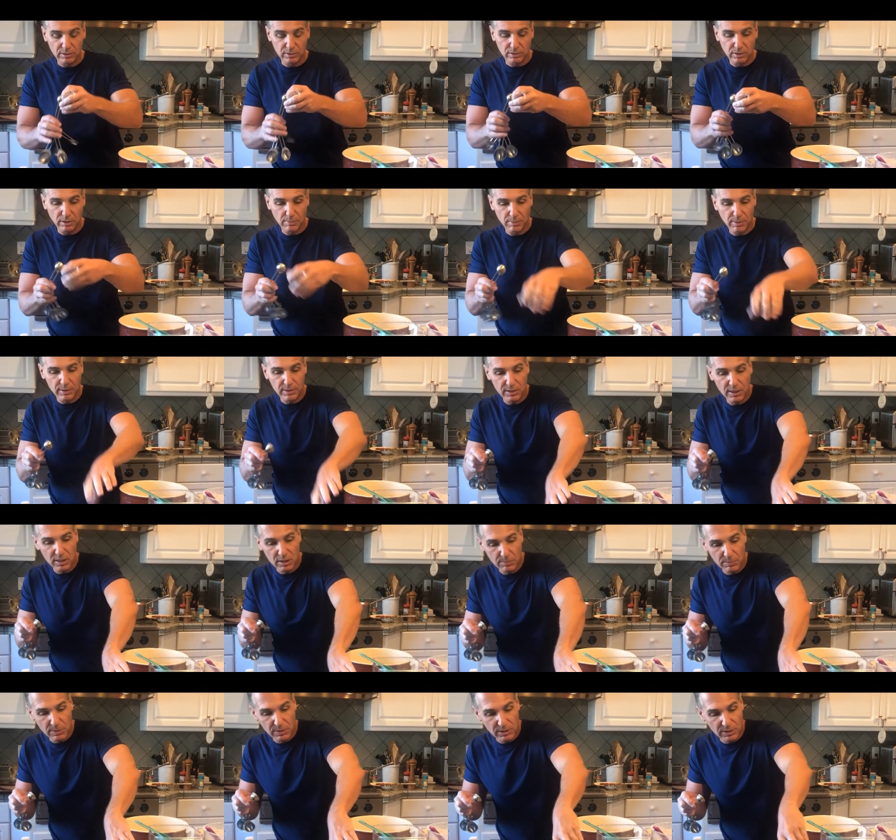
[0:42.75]
So a
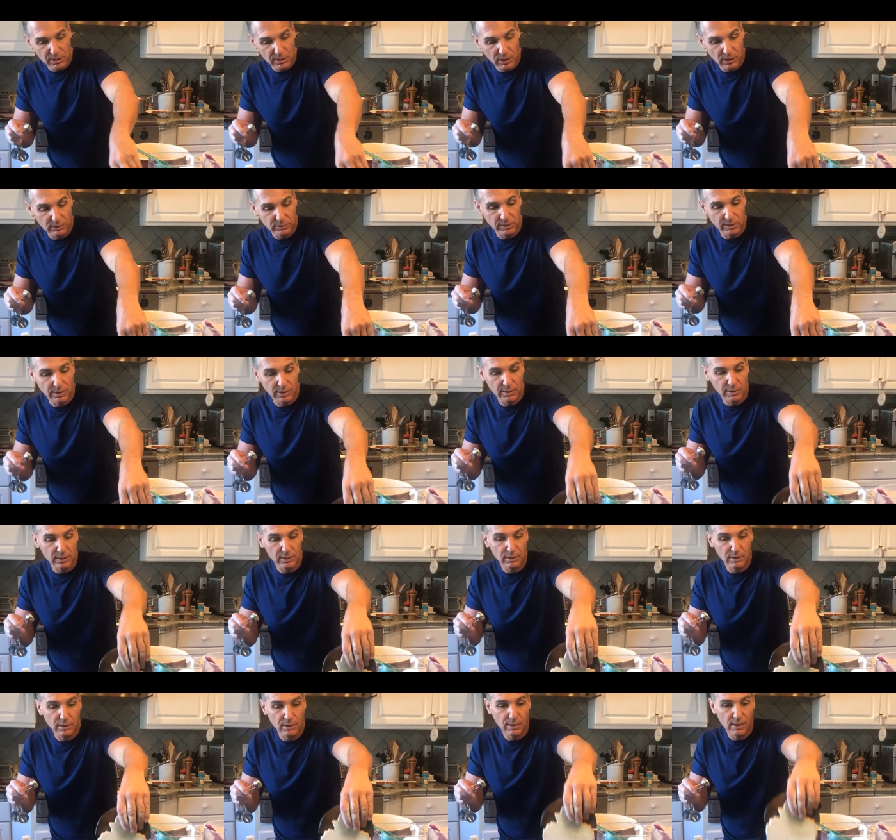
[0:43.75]
teaspoon of salt in here.
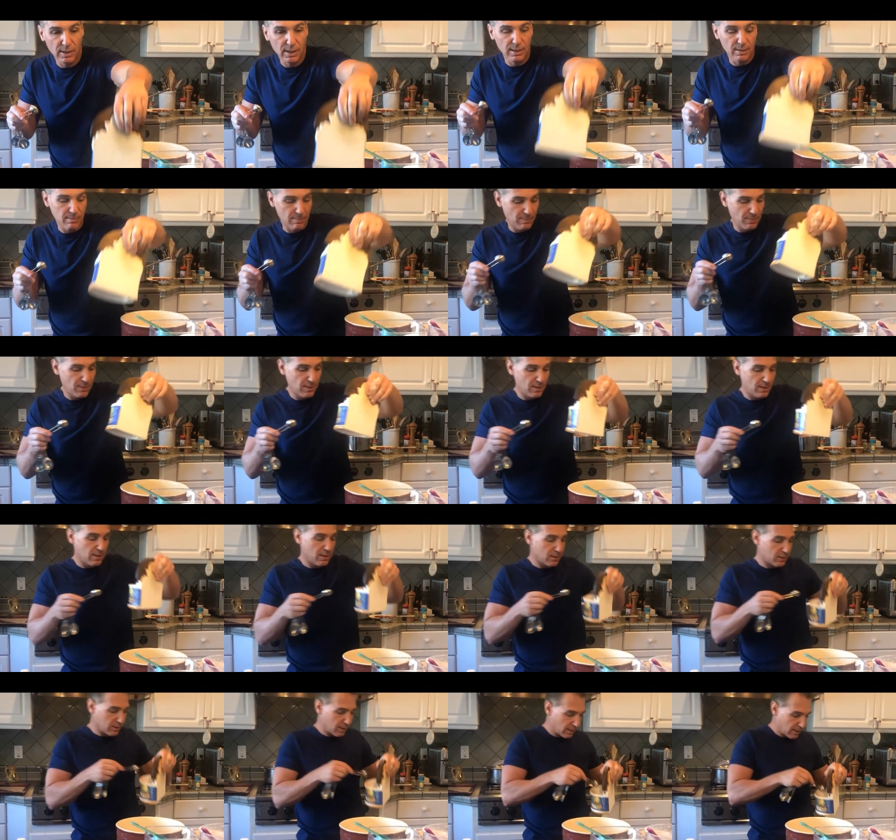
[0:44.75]
All right.
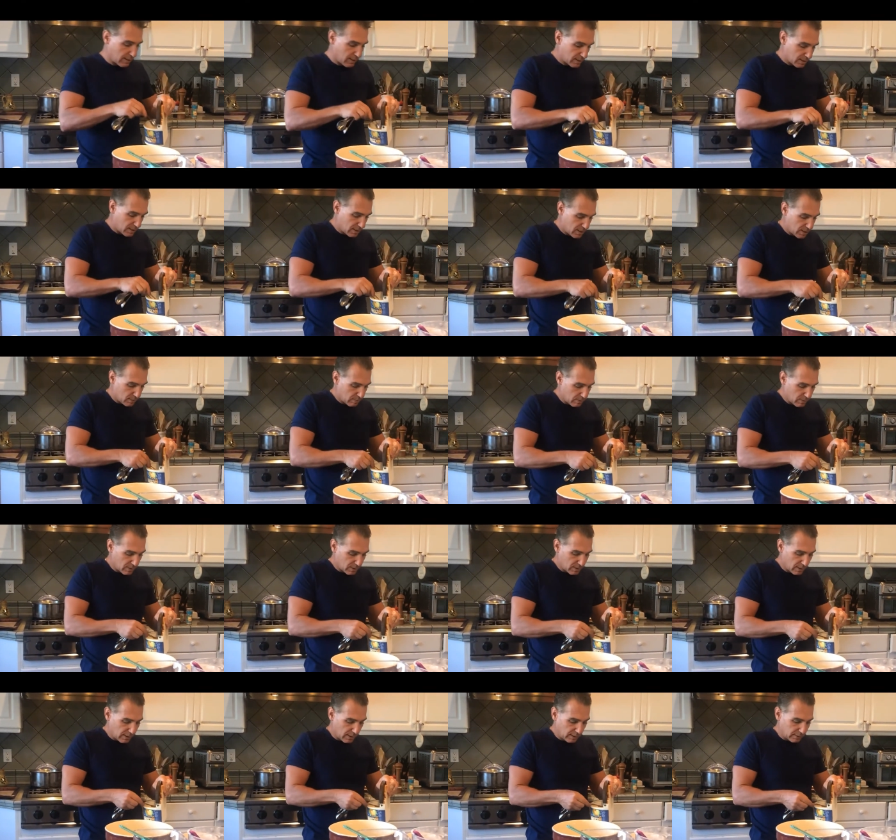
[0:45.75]
So you get this teaspoon of
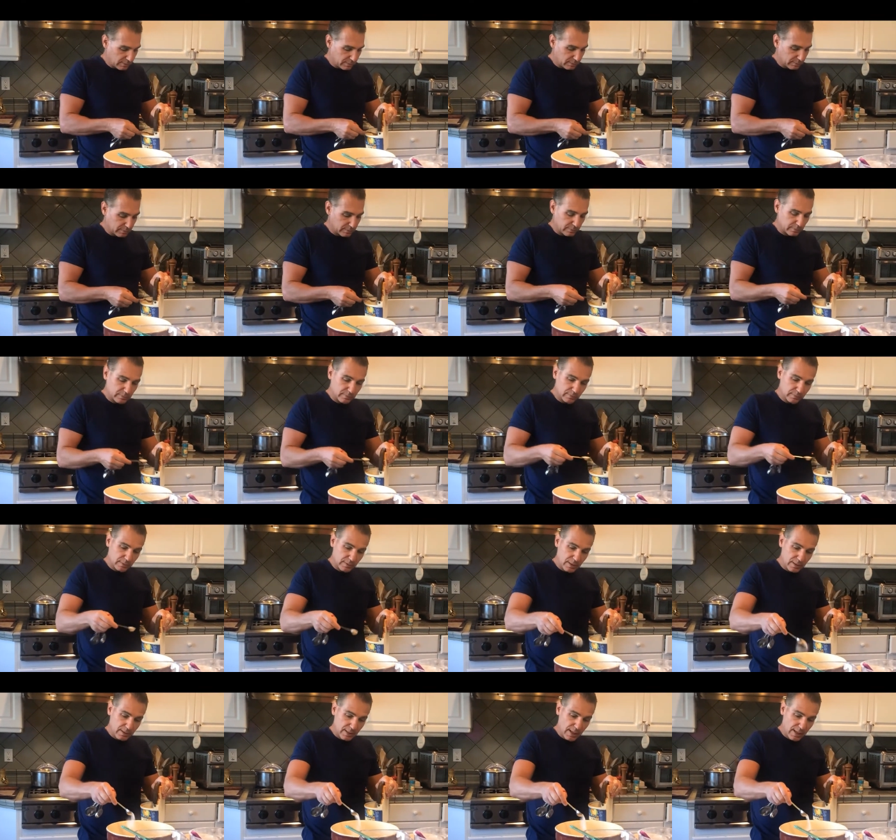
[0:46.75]
salt.
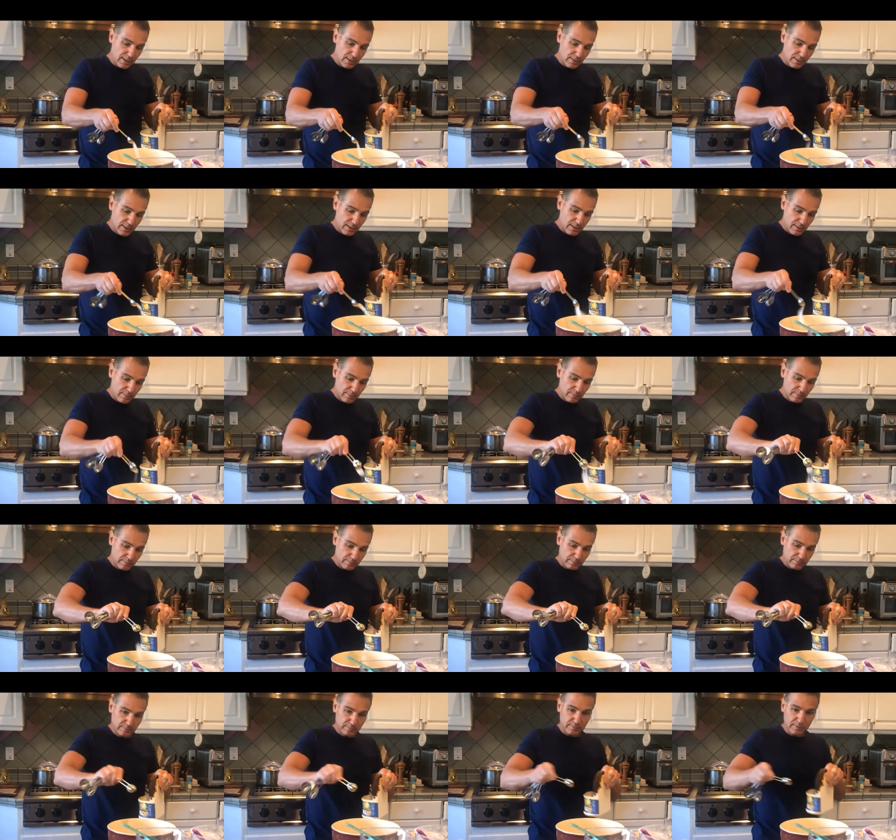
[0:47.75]
Get that in there.
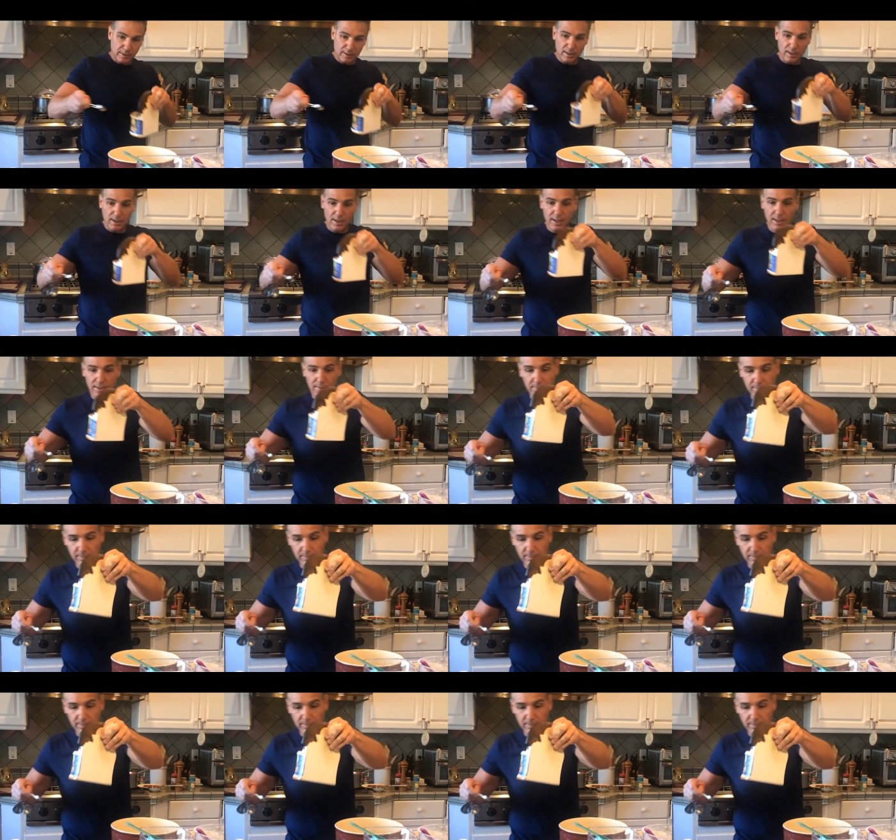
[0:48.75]
All right.